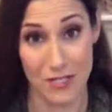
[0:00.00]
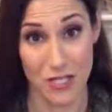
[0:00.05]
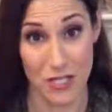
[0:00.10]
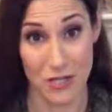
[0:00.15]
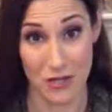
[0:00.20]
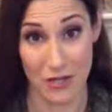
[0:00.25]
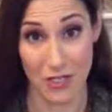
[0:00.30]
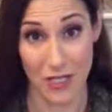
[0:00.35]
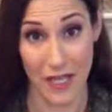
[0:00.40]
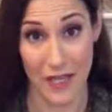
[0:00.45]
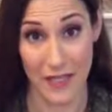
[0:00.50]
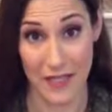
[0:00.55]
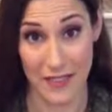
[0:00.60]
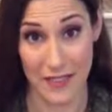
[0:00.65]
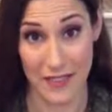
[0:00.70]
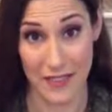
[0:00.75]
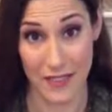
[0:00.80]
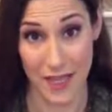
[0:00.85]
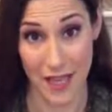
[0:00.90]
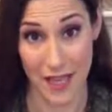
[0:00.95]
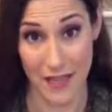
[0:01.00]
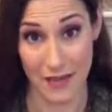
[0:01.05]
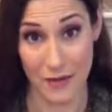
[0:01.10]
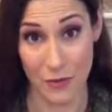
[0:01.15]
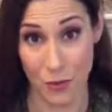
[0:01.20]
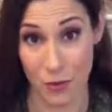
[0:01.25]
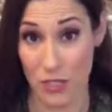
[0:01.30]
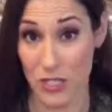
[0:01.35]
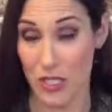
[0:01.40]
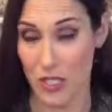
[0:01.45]
to your client's skin
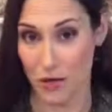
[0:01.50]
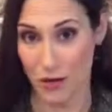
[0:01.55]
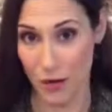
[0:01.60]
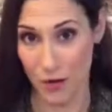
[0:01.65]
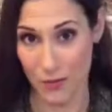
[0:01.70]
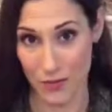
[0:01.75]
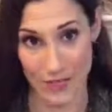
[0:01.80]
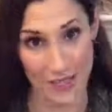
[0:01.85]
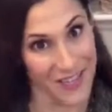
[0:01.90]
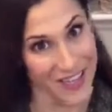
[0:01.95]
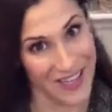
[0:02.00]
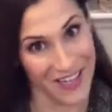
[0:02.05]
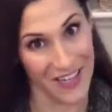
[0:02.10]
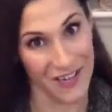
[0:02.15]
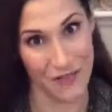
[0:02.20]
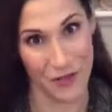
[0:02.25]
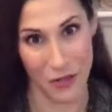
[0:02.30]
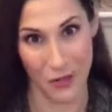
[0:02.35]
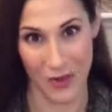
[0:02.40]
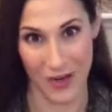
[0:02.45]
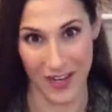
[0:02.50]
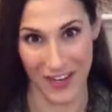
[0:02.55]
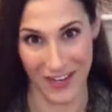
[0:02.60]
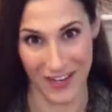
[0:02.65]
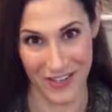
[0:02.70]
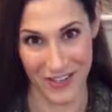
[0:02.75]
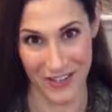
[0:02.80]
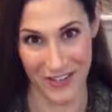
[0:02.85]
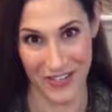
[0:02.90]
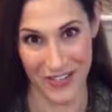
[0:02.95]
or to your own skin, if you're working
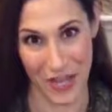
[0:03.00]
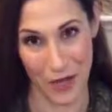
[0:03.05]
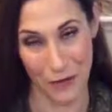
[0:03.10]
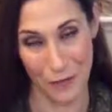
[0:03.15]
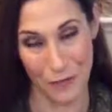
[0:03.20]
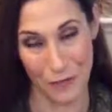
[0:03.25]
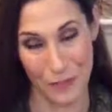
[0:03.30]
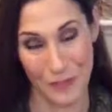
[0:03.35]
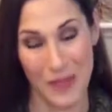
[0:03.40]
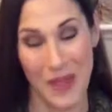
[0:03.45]
on yourself,